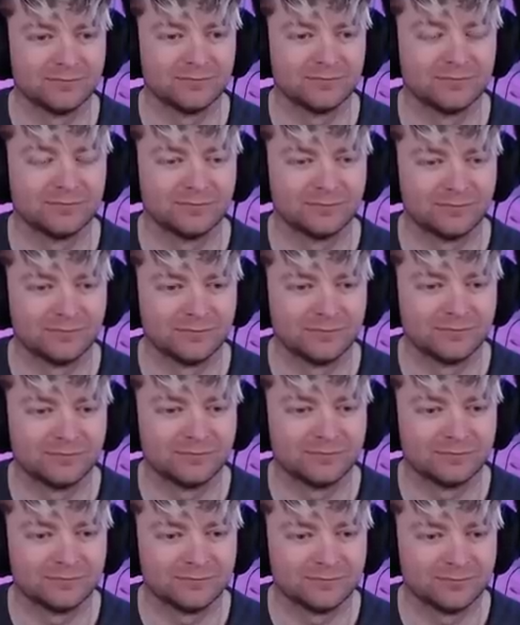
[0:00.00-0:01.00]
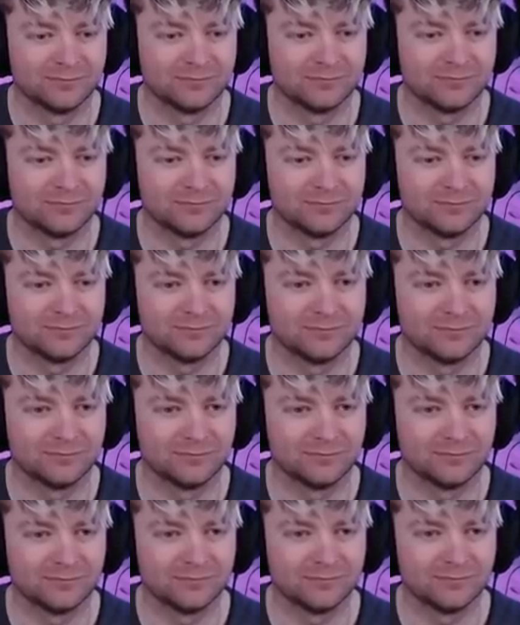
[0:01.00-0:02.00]

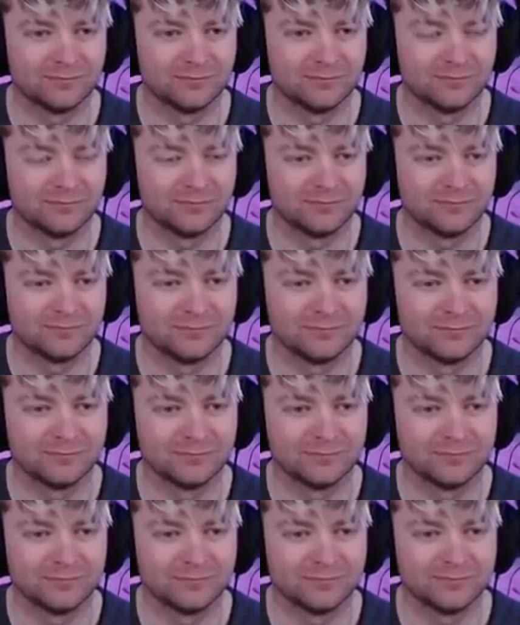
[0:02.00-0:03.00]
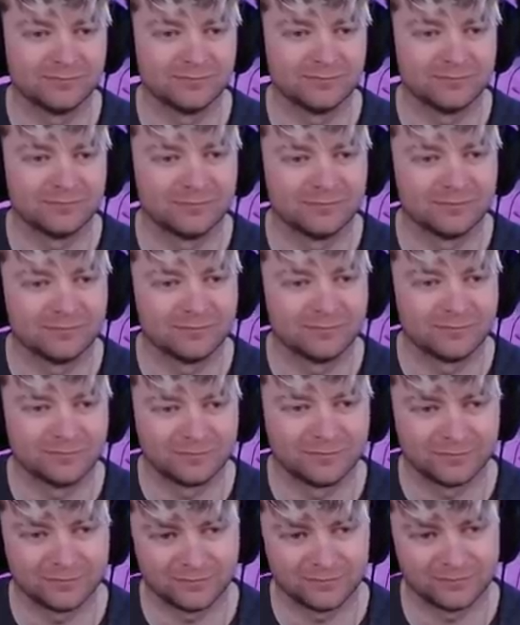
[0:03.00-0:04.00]

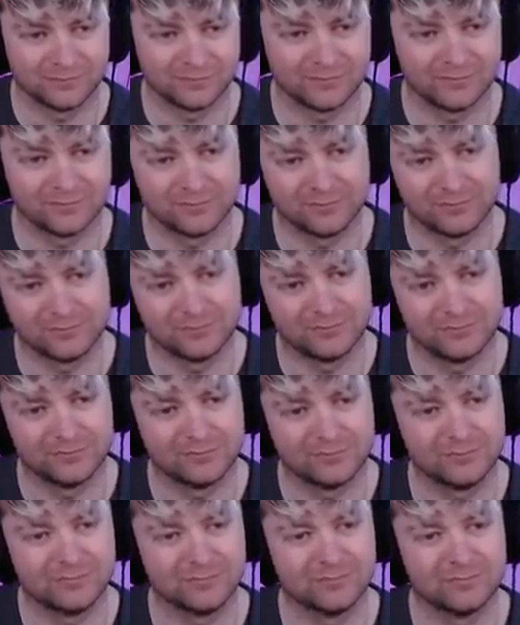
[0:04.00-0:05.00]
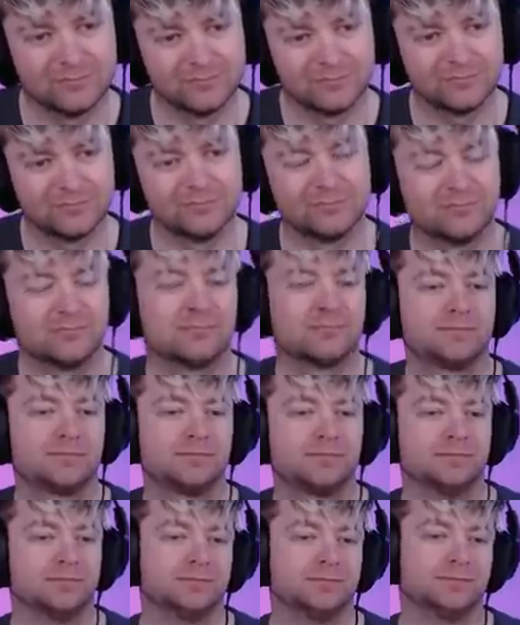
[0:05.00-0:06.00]

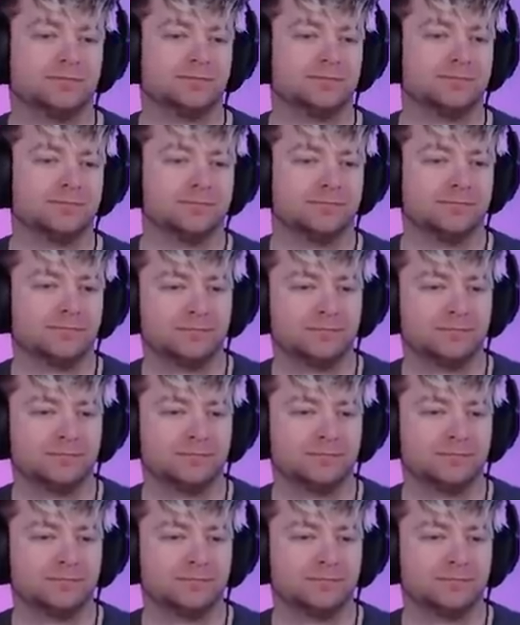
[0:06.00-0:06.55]
[no speech]